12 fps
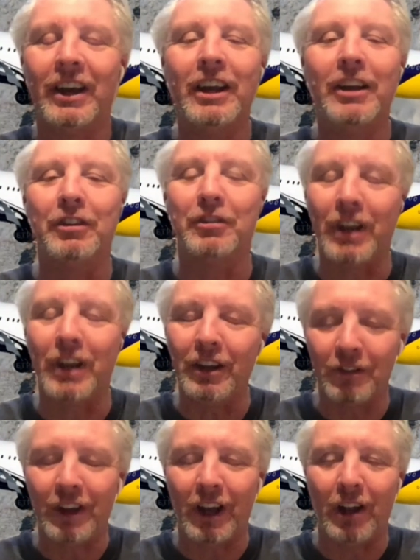Just get
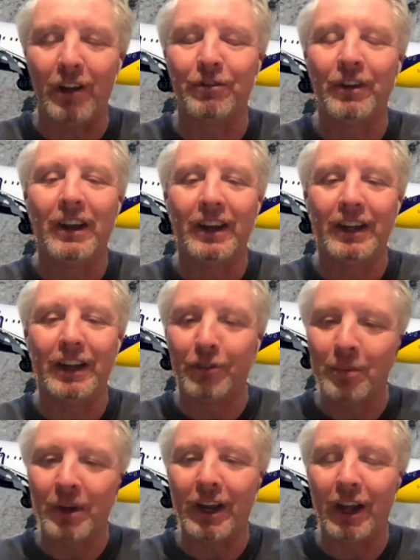yourself and
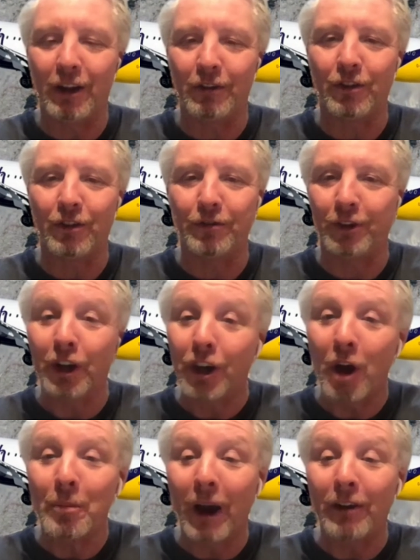everybody else off. You can
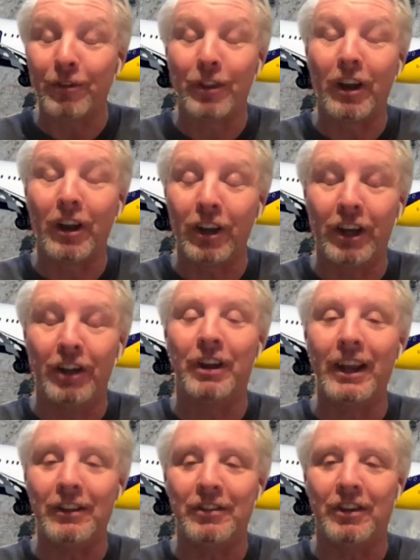go back for the luggage
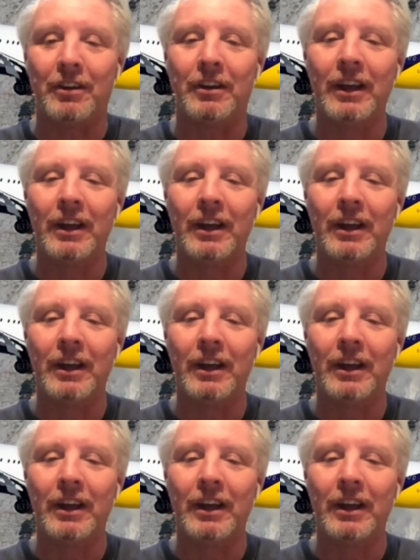later.